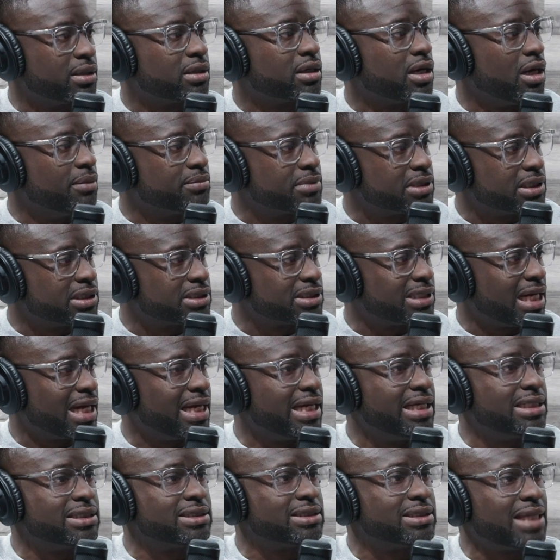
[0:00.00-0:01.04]
Come to the
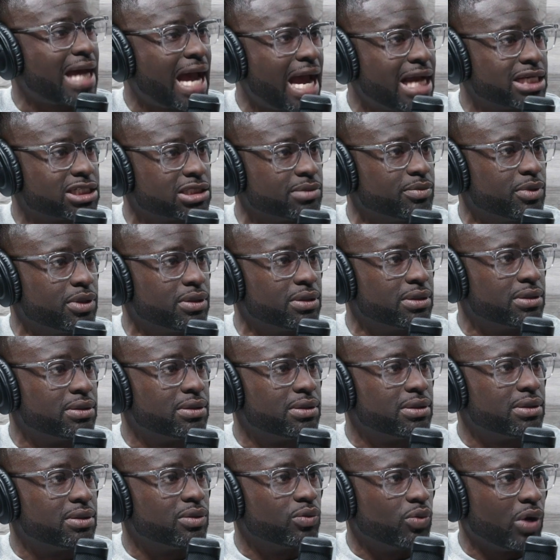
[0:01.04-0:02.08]
site. It's tangible,
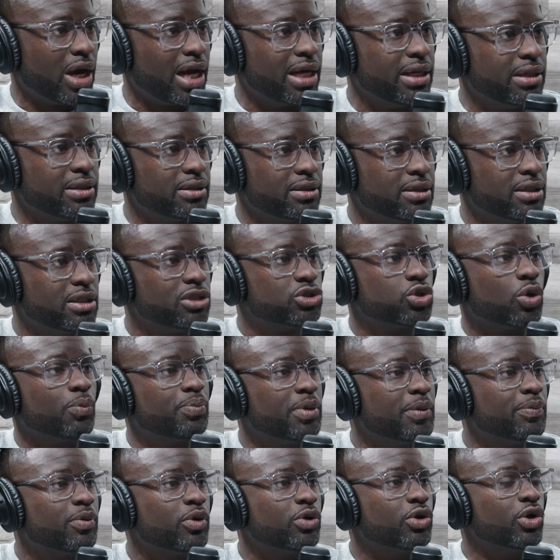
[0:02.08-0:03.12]
right? So
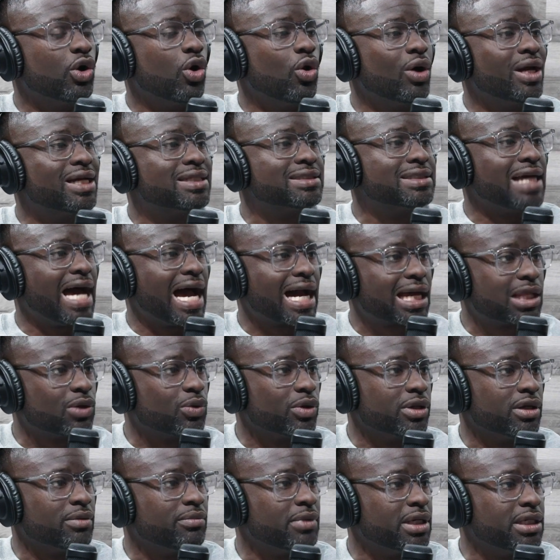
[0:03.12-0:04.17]
people know exactly
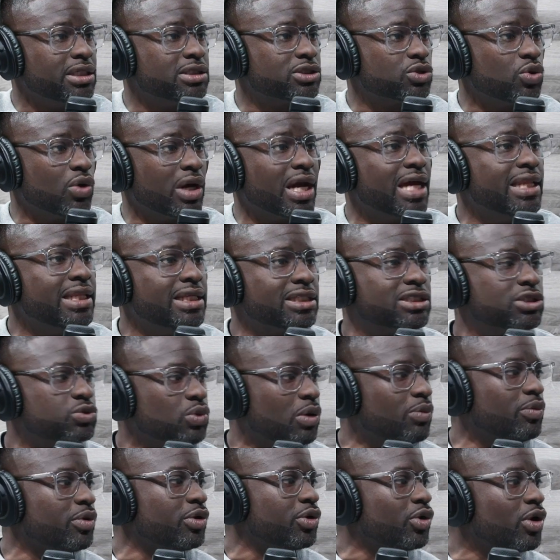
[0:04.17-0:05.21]
where their money is going, and this is
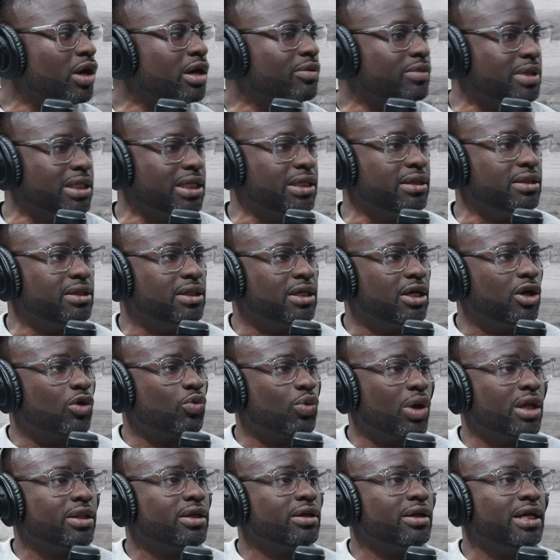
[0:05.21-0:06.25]
what we're doing with it.
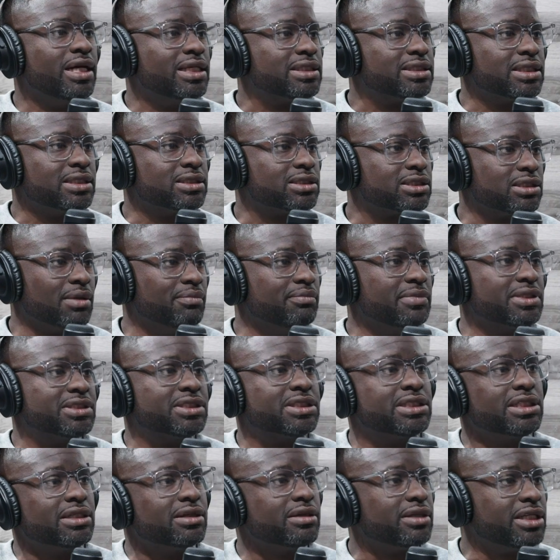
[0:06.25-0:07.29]
Whether it's in some
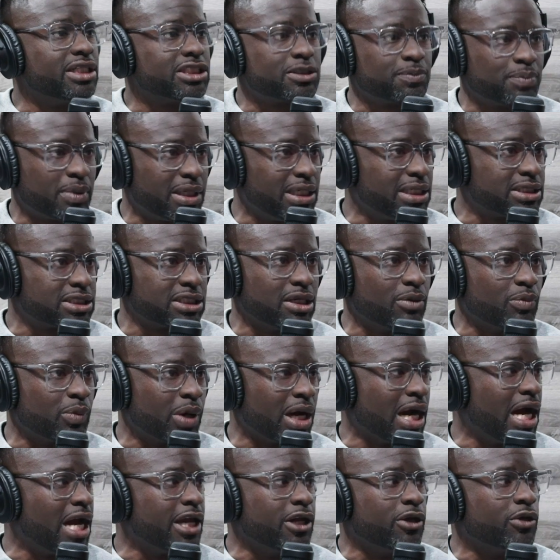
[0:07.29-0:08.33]
mysterious place
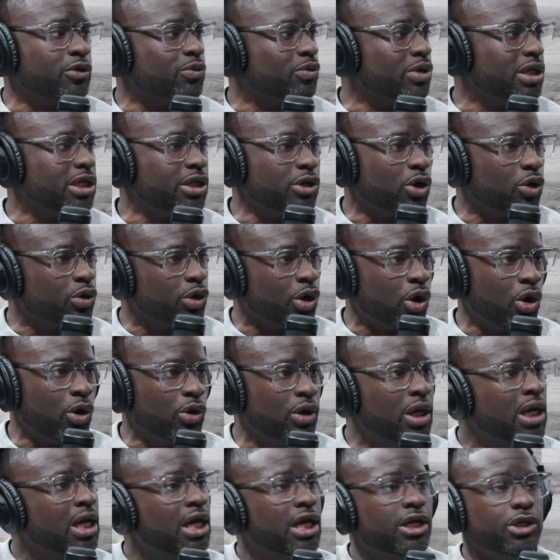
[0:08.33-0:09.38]
somewhere and you really don't
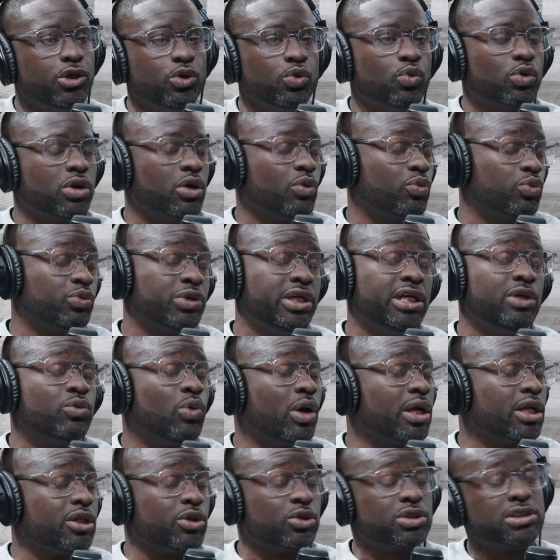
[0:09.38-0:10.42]
know, you read
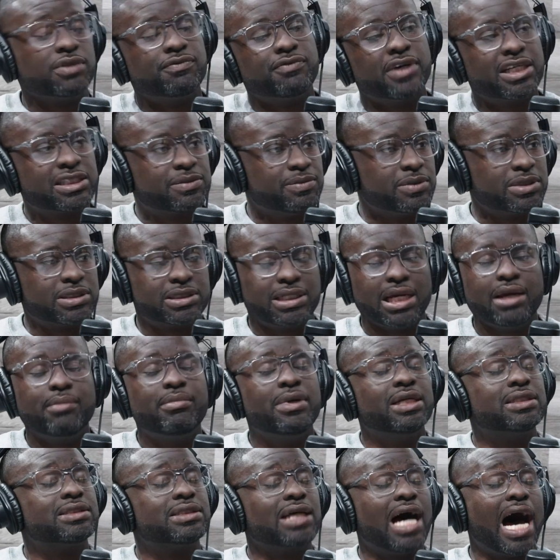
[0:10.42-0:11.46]
one of those investment
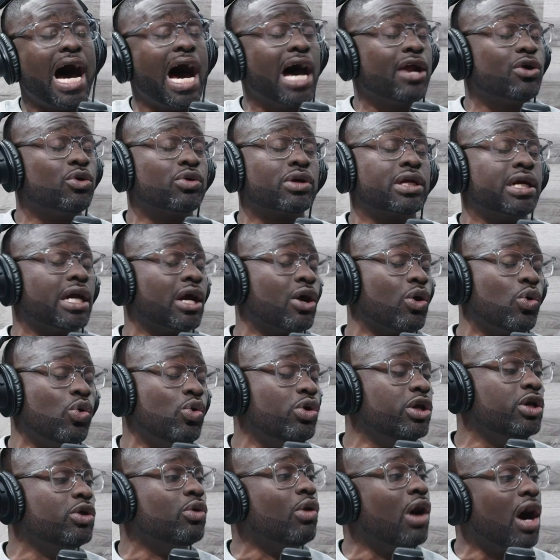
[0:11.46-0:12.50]
statements. I don't care
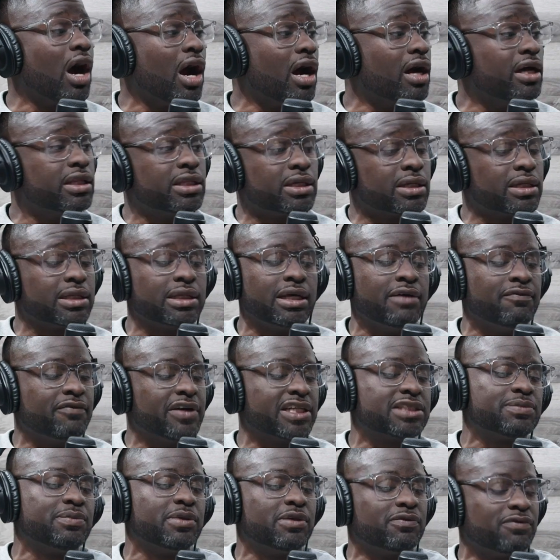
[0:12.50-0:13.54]
who you are. The
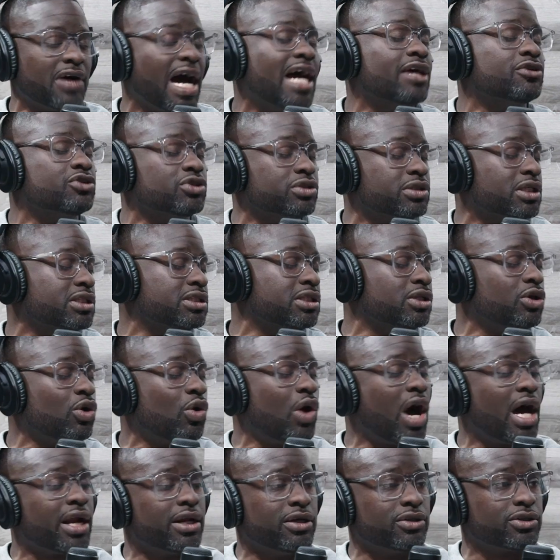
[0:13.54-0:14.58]
investment advisor doesn't know
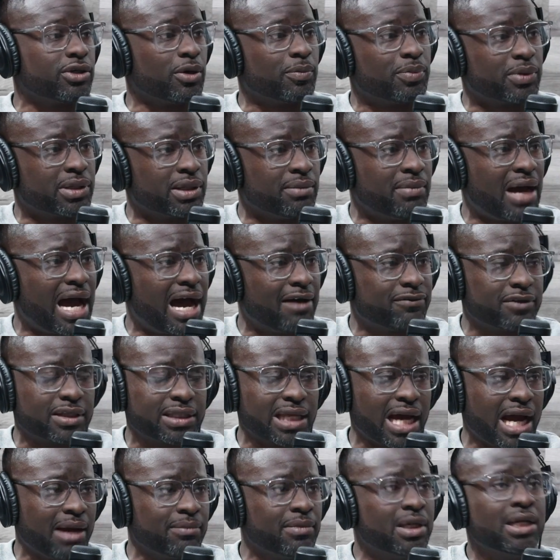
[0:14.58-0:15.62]
how to interpret them half the
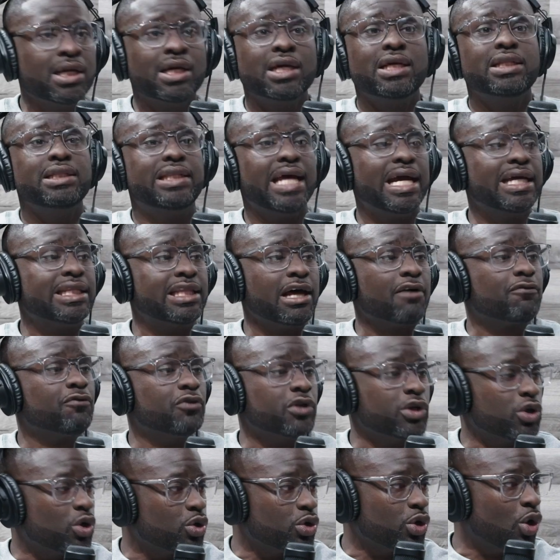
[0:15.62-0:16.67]
time. They
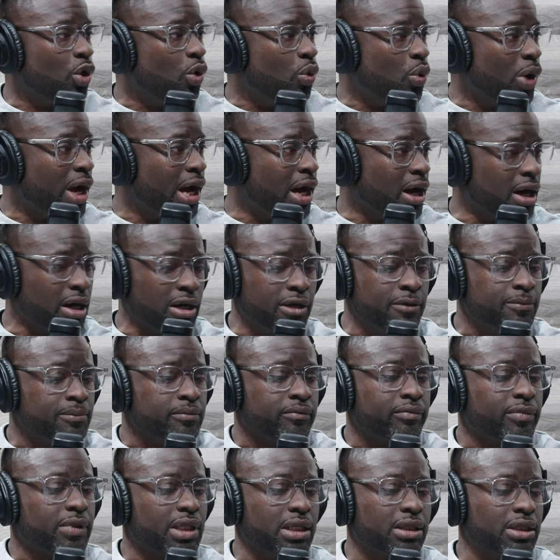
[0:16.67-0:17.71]
definitely don't know where
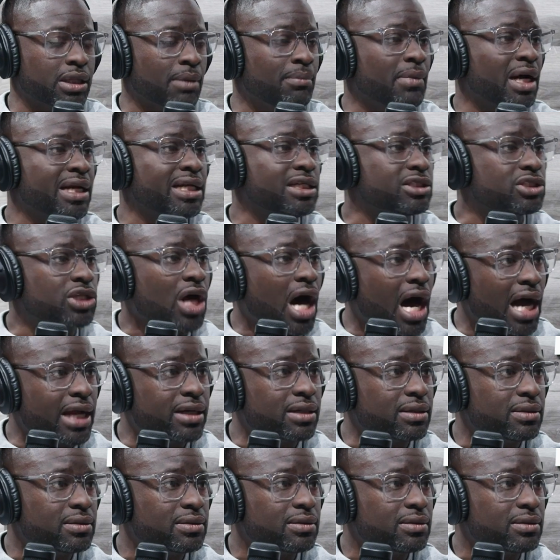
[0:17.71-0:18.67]
the money's gone.